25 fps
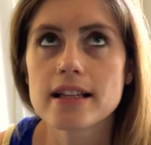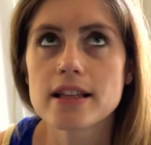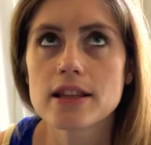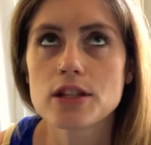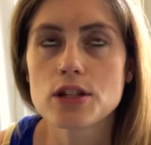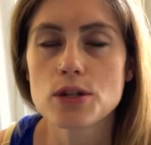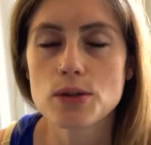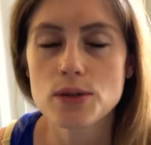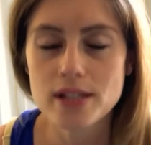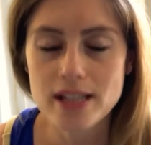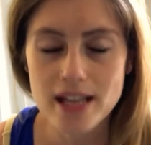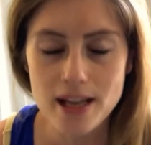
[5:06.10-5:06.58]

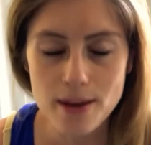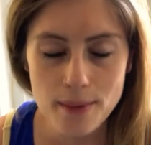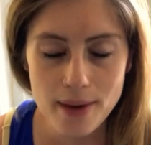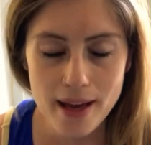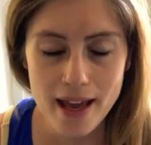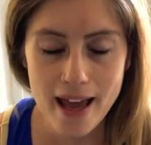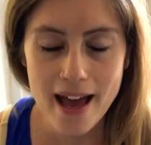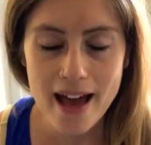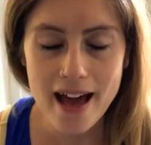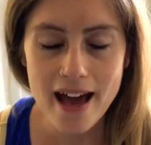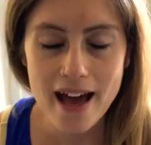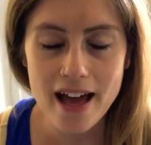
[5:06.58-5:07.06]
Tuesday we
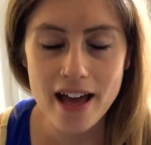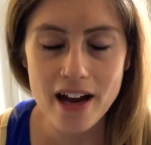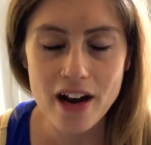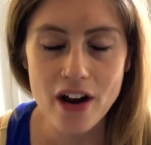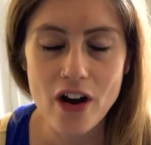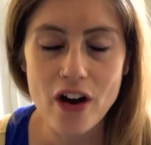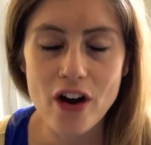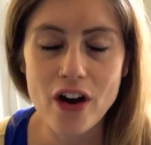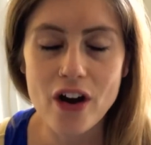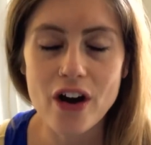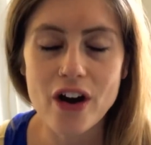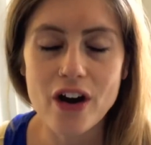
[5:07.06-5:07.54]
had
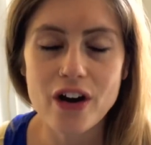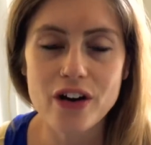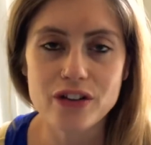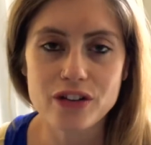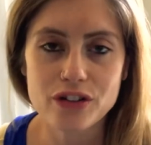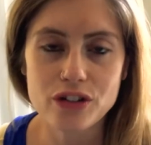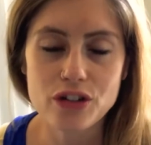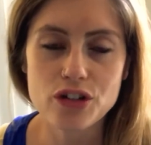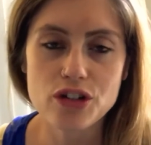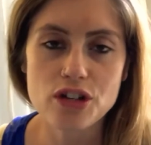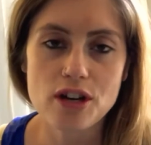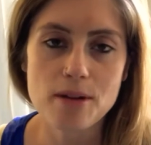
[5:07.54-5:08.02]
our
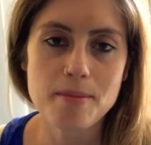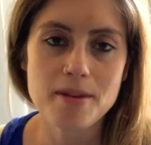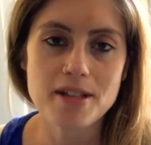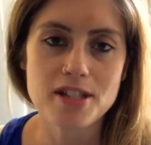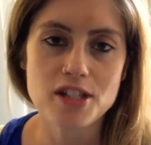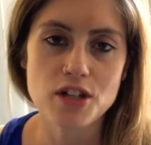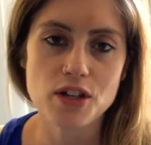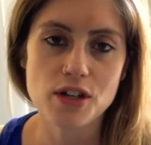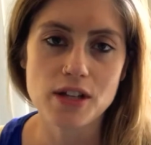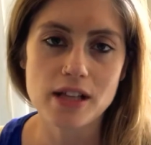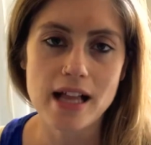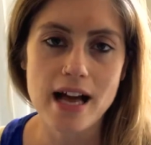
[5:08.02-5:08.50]
3rd
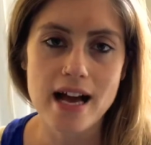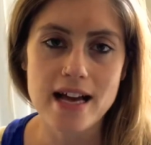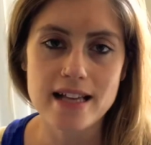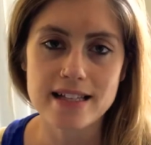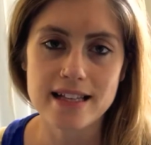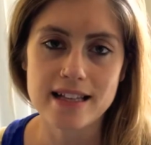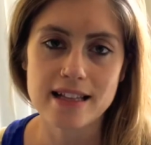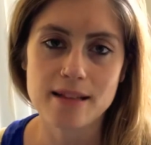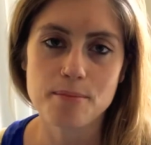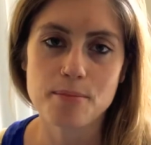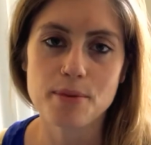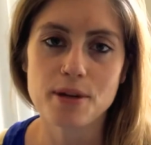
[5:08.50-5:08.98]
trimester
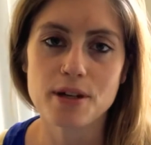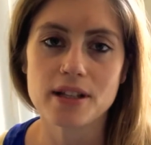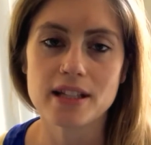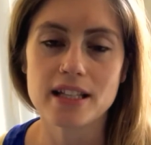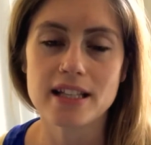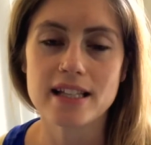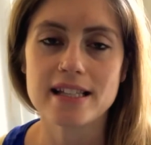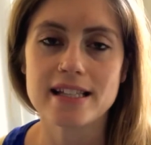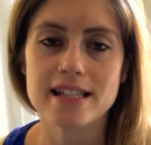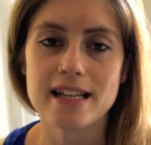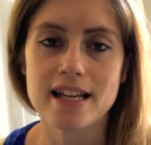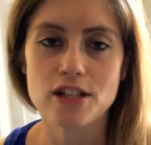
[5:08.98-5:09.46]
class at the
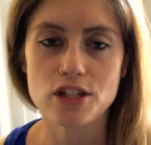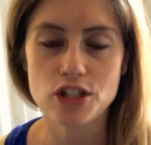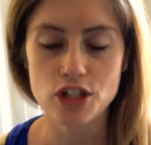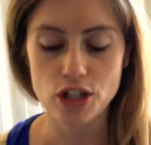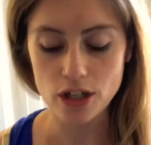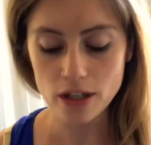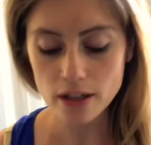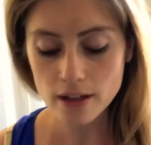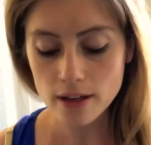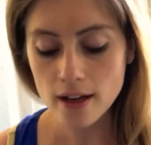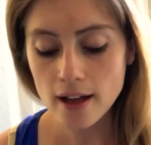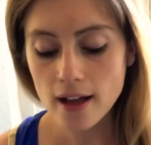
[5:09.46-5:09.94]
birthing center.